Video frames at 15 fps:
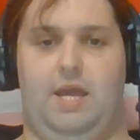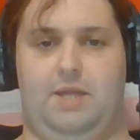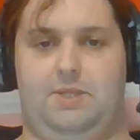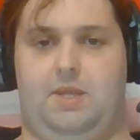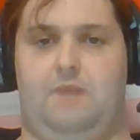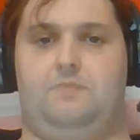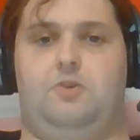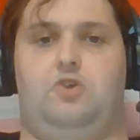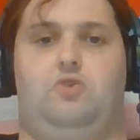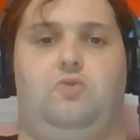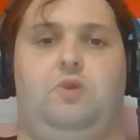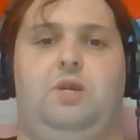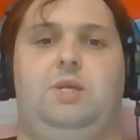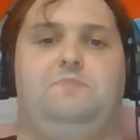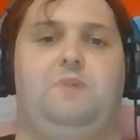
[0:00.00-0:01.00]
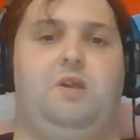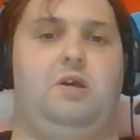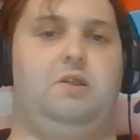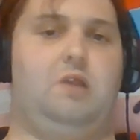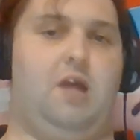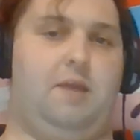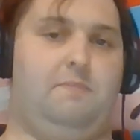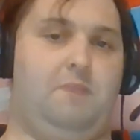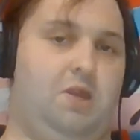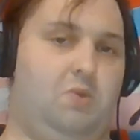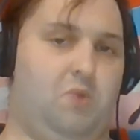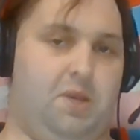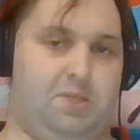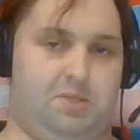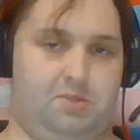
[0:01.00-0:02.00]
in some degrees, but unlike
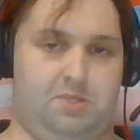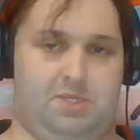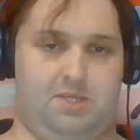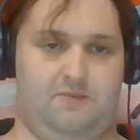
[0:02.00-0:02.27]
many Western